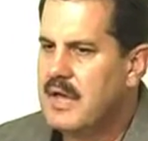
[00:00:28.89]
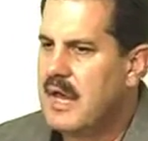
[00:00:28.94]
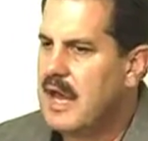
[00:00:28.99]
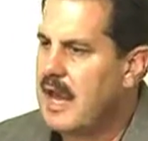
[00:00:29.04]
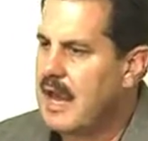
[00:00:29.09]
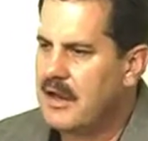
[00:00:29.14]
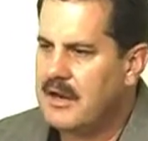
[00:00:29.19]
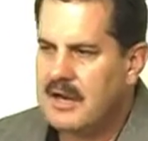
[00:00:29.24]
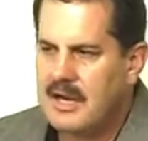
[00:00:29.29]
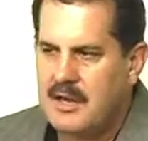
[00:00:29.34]

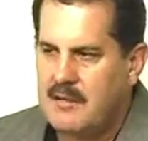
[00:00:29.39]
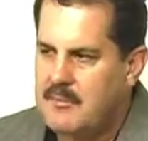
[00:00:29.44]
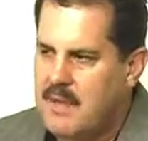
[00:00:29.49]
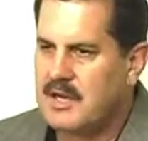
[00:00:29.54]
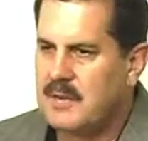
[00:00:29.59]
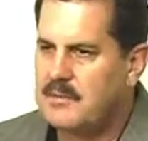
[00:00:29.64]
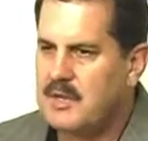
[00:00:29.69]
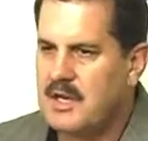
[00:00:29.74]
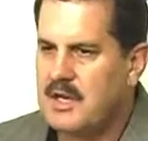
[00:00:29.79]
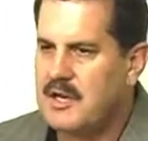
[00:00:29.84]
How did he
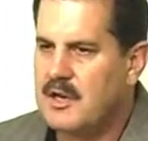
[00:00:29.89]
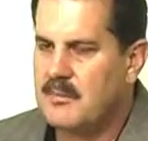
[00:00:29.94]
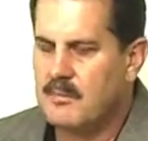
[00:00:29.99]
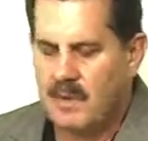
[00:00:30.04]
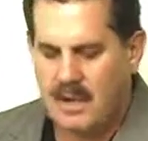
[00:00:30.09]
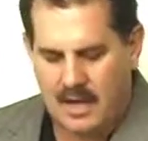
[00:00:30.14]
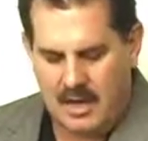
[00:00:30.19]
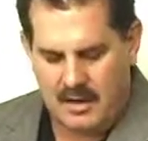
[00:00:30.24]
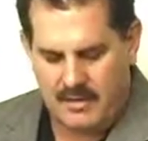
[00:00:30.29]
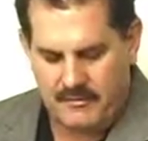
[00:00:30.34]
make it in the
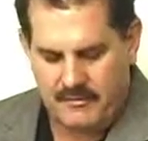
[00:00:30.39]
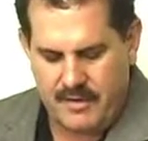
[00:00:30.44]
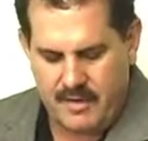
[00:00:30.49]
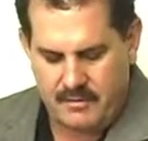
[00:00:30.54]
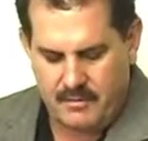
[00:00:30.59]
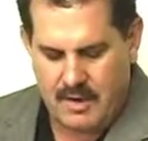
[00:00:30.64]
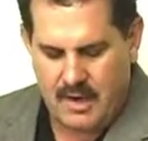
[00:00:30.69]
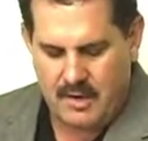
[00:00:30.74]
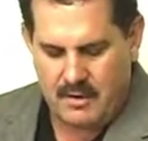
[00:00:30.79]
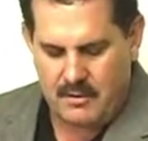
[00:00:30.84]
beloved?
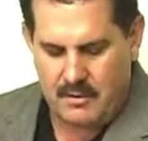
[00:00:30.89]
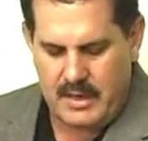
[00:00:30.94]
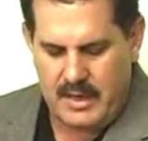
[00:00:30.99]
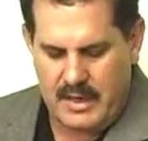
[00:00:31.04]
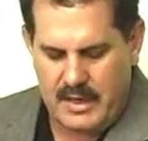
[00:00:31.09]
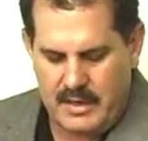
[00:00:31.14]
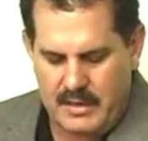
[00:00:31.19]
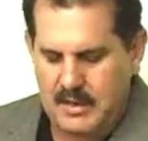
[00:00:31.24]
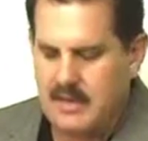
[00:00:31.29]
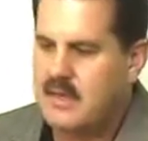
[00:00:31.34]
Well,
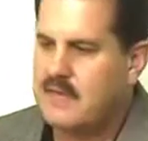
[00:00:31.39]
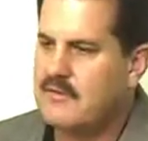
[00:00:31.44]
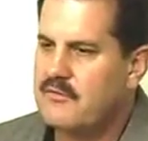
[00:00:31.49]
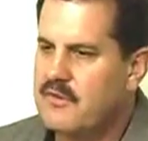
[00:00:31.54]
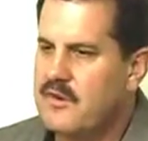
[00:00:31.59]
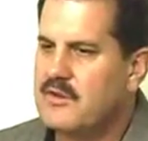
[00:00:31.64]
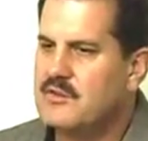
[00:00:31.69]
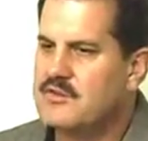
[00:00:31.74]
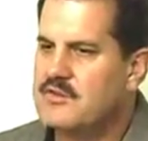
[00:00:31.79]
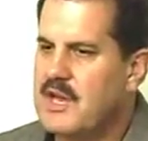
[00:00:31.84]
read
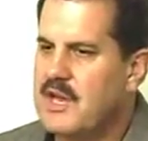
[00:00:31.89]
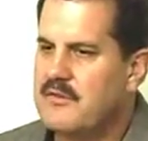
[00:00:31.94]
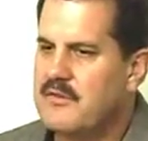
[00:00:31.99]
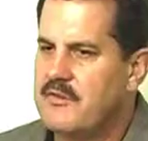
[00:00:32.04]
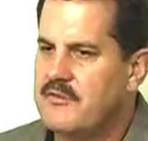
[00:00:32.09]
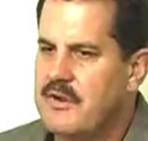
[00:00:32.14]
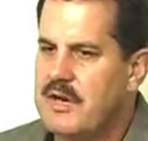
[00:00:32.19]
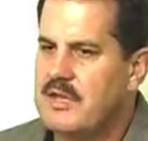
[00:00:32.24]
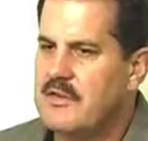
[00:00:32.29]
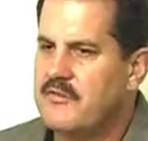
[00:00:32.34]
in verse
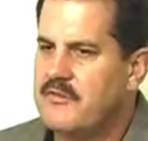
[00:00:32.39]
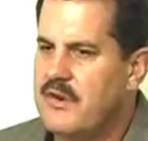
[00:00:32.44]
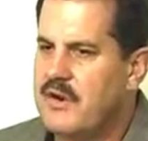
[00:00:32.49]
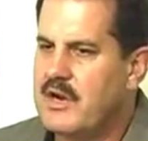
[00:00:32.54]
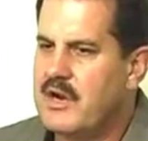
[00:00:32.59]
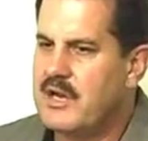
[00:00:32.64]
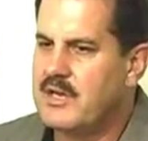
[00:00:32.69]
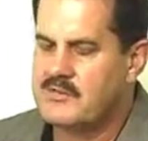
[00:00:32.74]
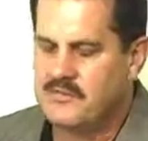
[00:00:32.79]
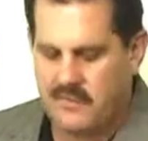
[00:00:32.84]
7, read the
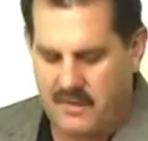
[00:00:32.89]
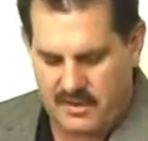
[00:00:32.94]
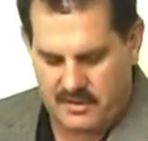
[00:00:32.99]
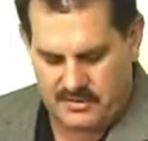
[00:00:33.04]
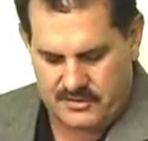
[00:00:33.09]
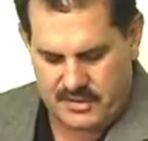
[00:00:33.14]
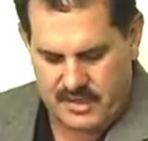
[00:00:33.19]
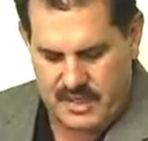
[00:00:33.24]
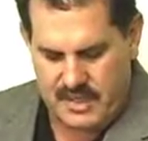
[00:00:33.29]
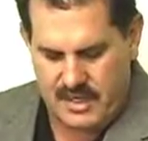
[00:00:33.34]
very next
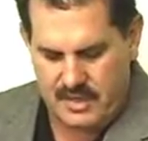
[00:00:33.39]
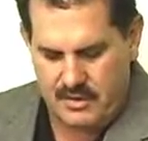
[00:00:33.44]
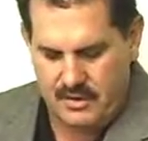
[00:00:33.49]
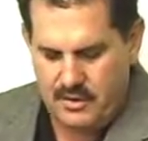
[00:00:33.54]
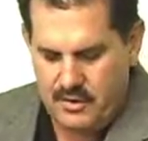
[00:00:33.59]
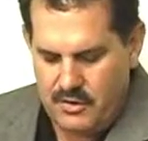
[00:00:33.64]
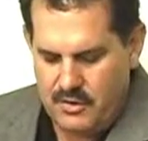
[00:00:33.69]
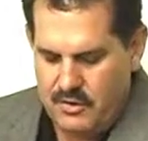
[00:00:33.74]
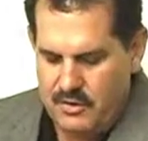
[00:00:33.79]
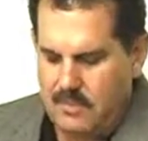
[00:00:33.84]
verse. In
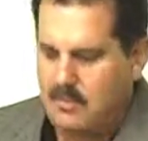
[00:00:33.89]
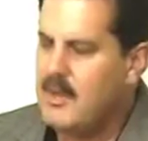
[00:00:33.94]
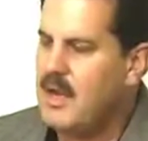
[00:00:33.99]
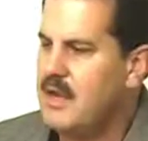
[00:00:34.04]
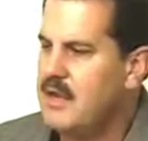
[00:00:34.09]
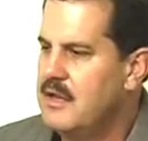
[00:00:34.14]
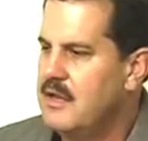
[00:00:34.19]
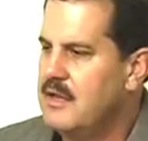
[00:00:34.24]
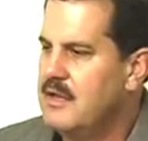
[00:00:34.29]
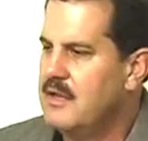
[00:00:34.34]
whom
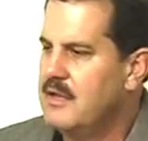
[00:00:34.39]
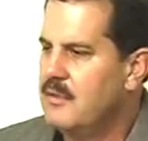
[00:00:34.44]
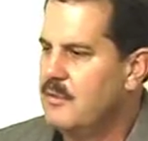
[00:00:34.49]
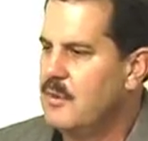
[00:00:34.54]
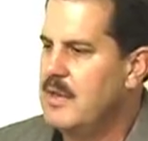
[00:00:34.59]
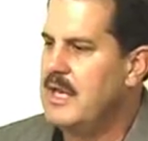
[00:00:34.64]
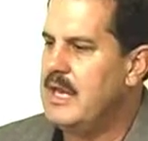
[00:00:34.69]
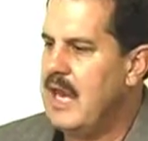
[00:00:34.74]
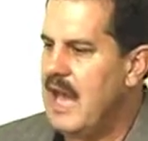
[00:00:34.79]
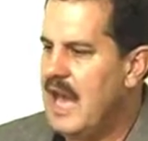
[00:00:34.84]

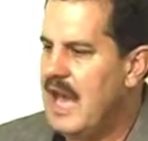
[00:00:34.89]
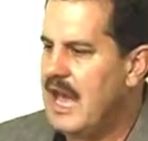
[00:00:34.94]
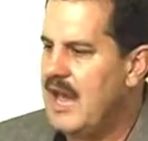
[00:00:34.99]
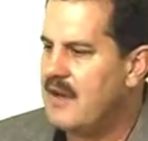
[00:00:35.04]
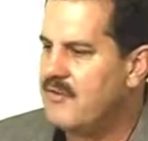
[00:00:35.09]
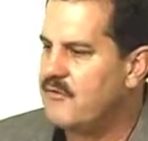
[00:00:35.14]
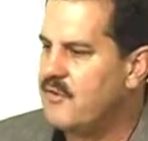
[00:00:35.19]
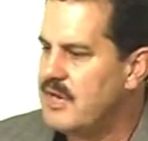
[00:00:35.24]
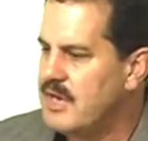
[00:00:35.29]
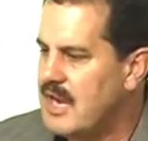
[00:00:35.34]
we
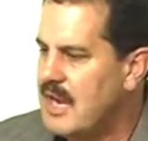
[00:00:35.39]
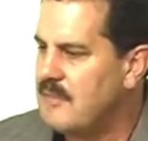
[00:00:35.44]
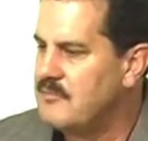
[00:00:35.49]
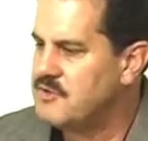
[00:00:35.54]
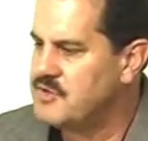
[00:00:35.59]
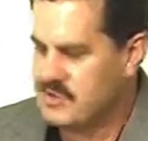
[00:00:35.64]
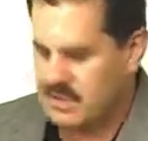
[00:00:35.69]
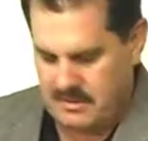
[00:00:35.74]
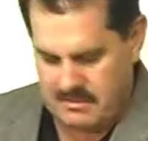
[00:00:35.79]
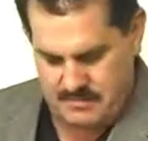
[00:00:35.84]
have
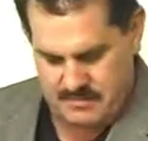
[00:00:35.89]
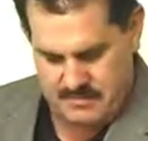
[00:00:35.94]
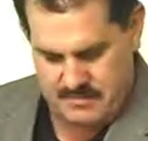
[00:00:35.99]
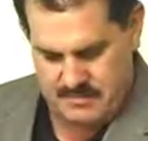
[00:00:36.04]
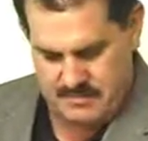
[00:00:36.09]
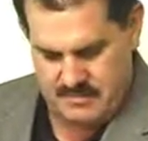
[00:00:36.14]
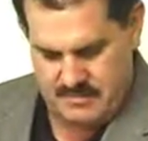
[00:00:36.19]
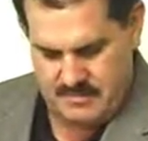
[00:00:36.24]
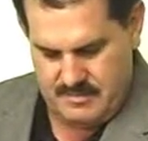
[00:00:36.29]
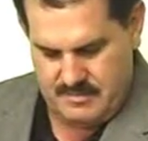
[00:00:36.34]
redemption
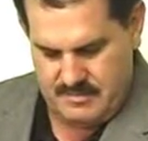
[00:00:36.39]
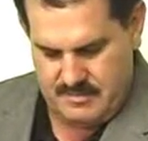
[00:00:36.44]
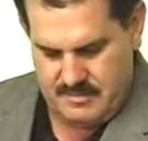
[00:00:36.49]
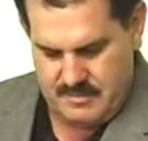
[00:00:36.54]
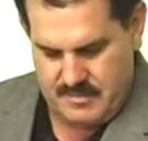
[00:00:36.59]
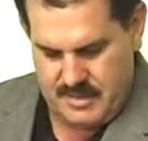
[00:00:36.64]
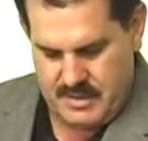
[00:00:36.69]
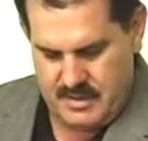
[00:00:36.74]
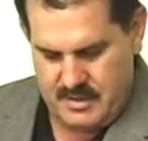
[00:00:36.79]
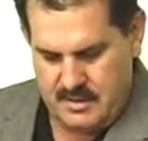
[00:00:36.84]

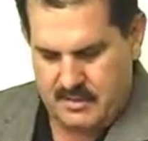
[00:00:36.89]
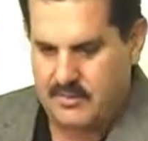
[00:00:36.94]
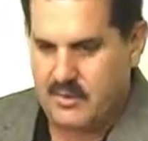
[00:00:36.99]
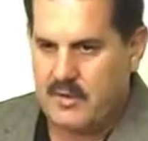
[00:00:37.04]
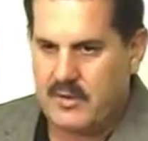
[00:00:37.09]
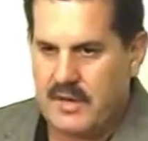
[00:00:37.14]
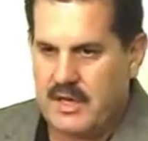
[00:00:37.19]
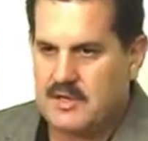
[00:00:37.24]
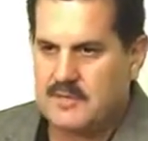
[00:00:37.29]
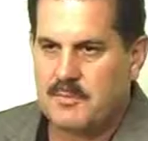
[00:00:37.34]

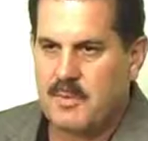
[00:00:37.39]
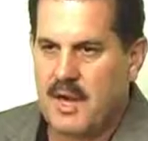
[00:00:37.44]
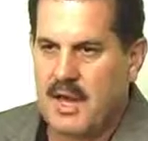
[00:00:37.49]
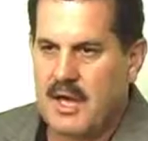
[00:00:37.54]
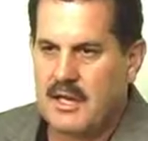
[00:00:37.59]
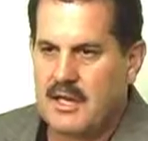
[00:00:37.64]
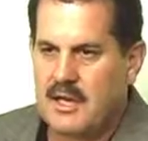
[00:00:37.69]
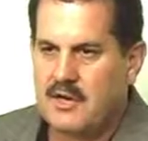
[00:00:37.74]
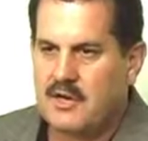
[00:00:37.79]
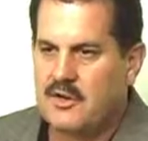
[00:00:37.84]
through his
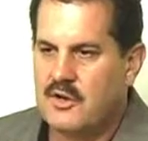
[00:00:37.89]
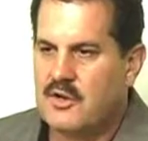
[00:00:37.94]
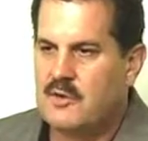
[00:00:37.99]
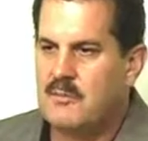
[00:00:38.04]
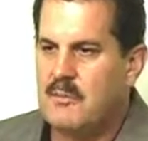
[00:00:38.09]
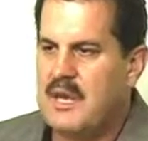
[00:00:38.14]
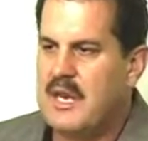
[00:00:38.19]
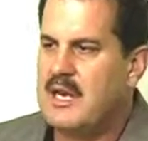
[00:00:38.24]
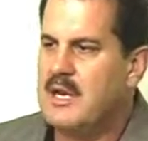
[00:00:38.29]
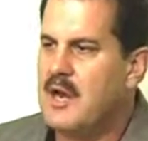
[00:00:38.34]
blood. There
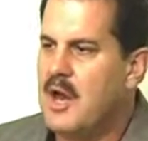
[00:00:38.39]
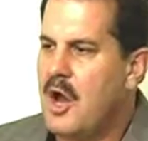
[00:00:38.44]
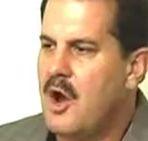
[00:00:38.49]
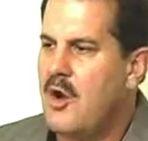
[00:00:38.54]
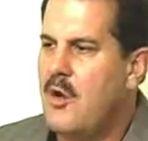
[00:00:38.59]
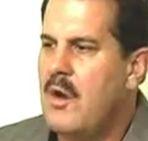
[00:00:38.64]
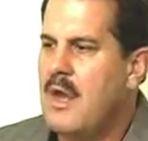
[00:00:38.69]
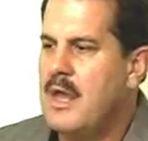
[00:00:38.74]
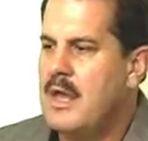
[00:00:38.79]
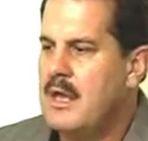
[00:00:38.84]
could be
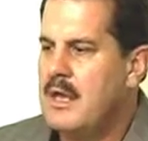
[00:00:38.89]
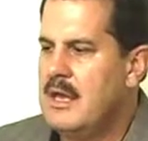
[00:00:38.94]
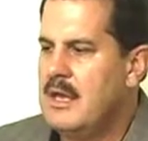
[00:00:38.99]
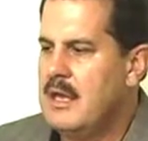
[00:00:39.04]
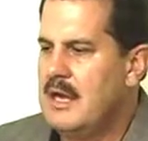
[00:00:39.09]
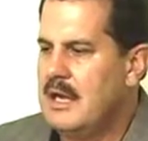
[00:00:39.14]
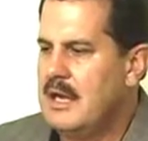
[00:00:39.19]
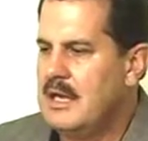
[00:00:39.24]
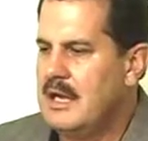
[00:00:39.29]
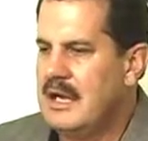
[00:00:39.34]
no
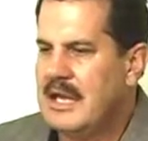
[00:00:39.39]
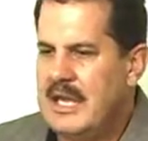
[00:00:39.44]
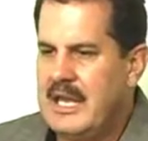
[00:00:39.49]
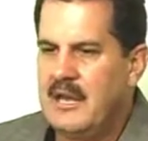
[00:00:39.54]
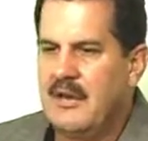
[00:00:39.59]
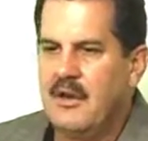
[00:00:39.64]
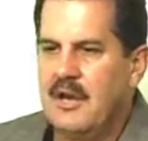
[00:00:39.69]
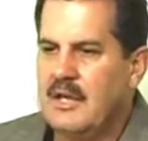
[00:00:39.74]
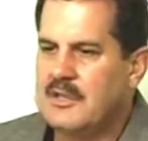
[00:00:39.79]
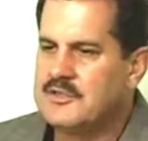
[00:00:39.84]

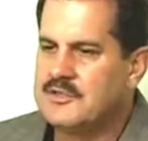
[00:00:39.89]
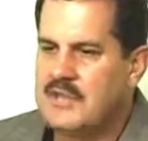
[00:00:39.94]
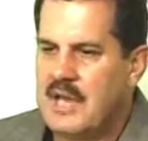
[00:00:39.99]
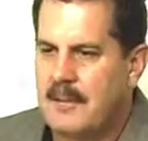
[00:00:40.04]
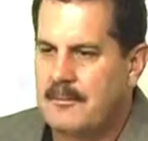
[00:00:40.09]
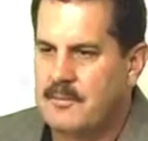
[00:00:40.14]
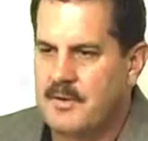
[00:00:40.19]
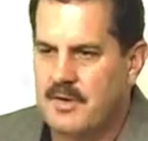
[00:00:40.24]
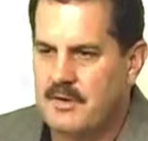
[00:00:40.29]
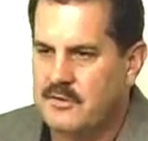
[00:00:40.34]
legal
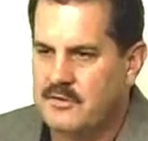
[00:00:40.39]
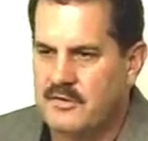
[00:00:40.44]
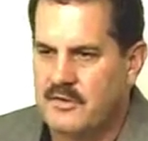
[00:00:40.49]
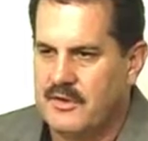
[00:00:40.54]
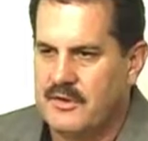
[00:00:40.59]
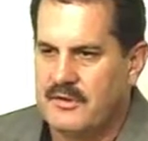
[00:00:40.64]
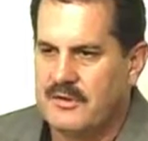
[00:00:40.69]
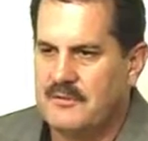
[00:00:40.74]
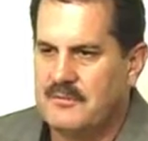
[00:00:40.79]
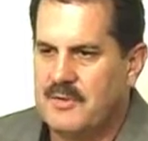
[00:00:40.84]

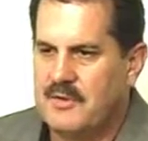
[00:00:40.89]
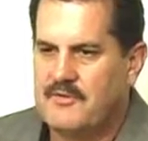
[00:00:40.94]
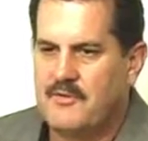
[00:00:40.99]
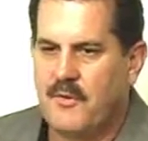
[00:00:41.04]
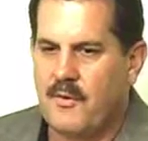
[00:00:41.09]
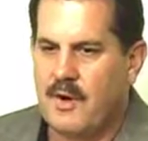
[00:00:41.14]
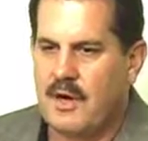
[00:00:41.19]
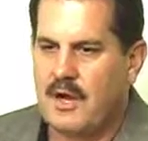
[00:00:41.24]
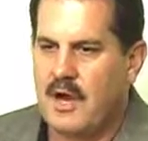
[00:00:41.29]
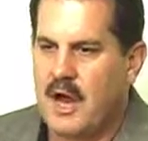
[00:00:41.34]
acceptance
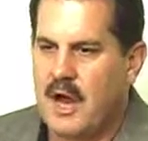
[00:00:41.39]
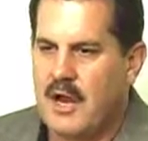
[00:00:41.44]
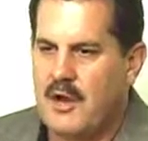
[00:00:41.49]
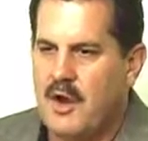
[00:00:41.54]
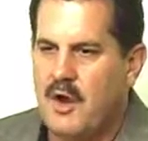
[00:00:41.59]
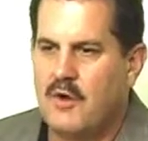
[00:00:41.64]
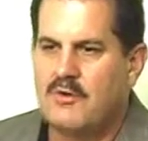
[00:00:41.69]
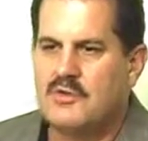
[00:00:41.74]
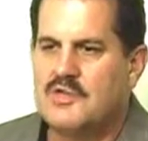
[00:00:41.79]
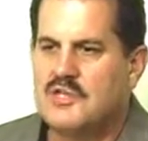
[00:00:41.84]
before
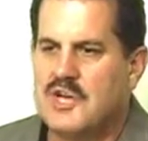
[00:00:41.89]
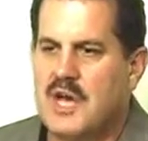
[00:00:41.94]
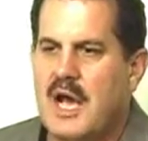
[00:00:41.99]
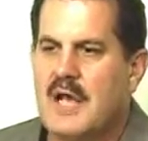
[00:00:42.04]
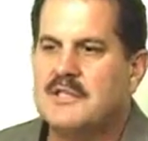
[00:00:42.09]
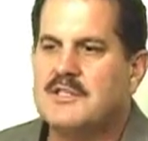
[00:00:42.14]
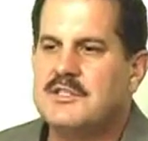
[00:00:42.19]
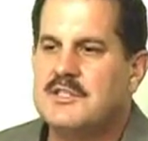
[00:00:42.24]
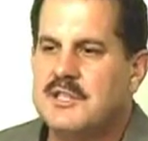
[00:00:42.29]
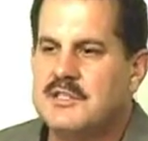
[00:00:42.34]
God, no
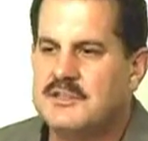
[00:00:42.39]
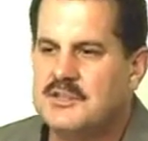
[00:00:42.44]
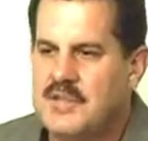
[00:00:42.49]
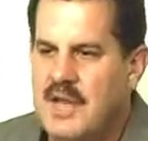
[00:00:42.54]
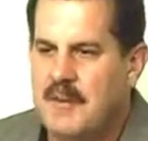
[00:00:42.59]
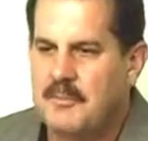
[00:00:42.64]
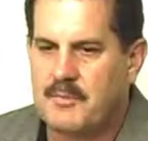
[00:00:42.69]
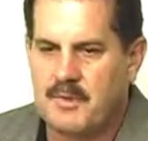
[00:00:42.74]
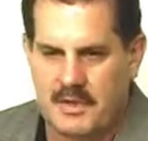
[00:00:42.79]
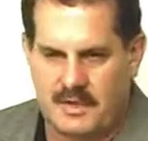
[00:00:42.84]
just
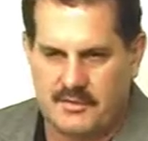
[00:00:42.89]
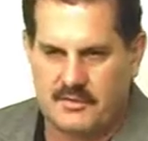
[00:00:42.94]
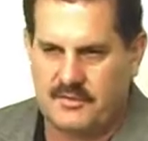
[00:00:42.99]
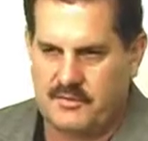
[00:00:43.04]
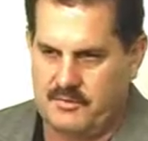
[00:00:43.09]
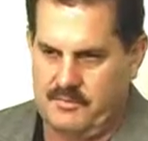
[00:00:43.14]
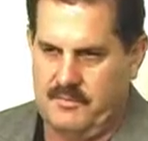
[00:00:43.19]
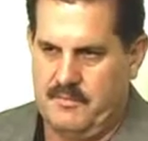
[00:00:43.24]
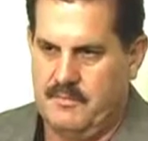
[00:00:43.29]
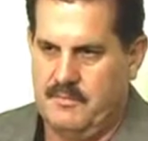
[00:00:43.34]

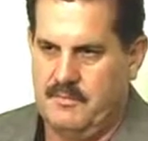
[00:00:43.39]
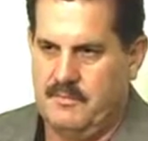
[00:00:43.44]
acceptance,